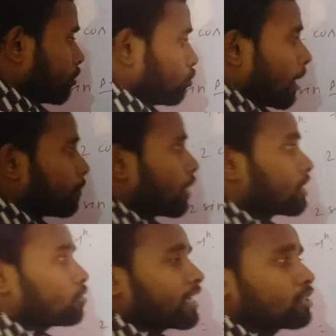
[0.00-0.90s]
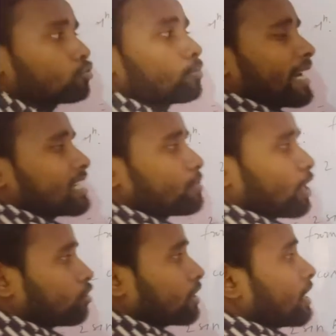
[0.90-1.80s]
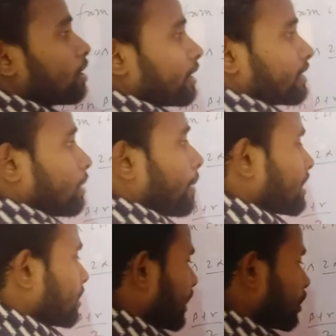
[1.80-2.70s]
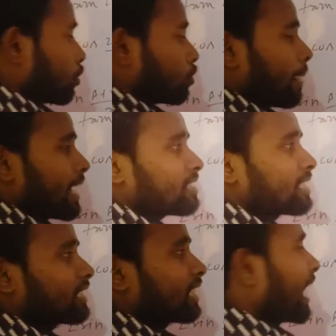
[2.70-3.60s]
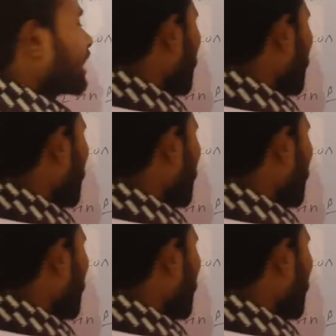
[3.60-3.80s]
you have to also again use minus because sin minus theta is equal to minus sin theta, and